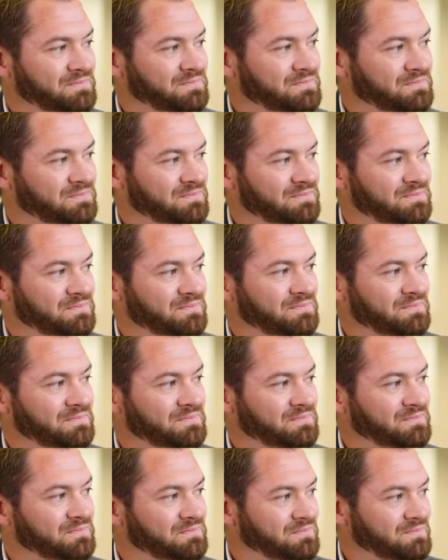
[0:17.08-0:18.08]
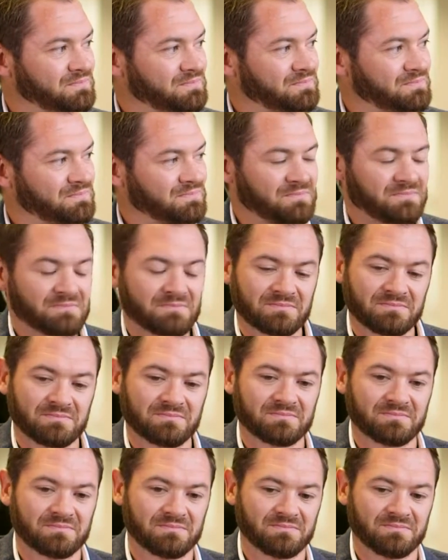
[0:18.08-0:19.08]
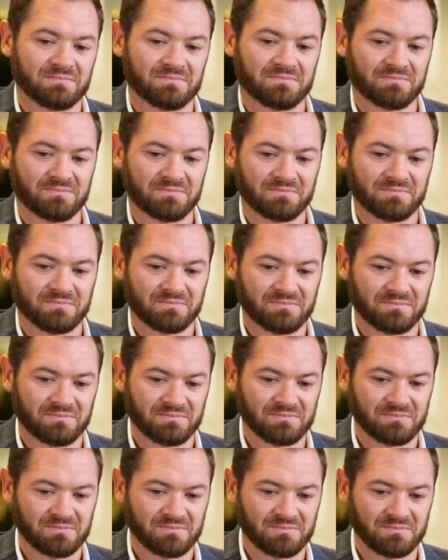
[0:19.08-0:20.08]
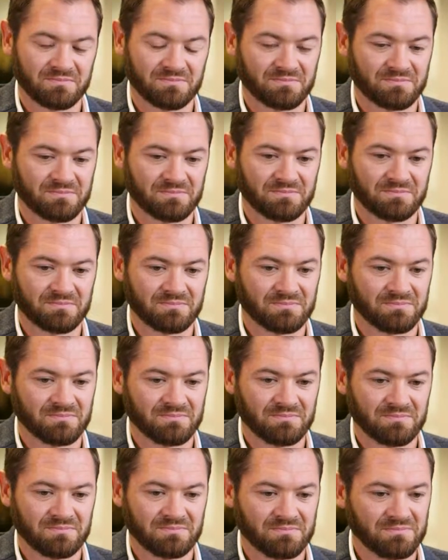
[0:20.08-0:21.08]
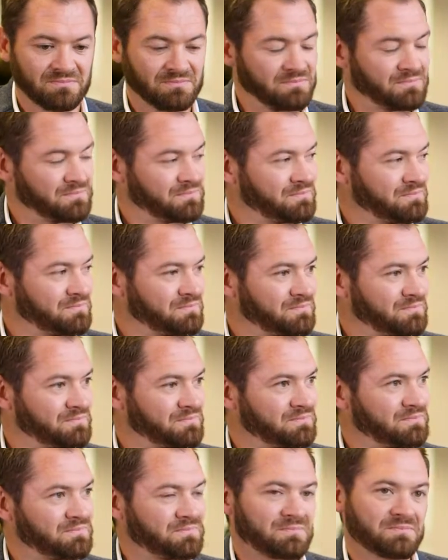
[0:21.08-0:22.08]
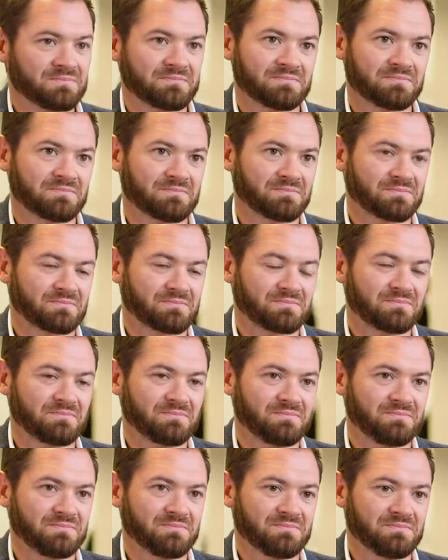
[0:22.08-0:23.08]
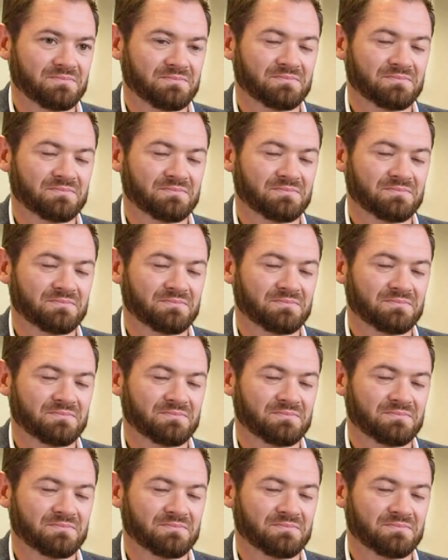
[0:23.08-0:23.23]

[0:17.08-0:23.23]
[no speech]